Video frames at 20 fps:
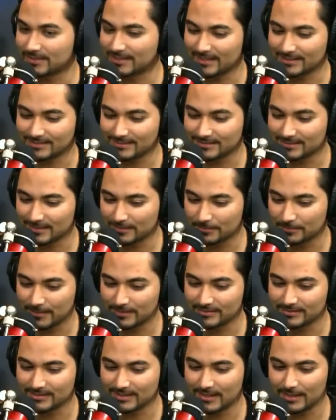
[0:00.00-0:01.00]
connected to the
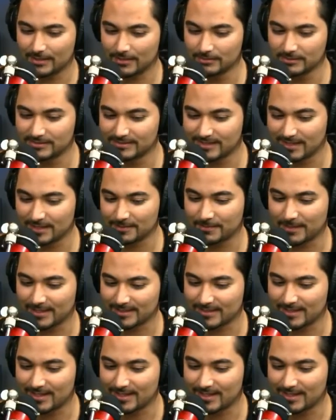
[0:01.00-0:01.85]
place. I always think about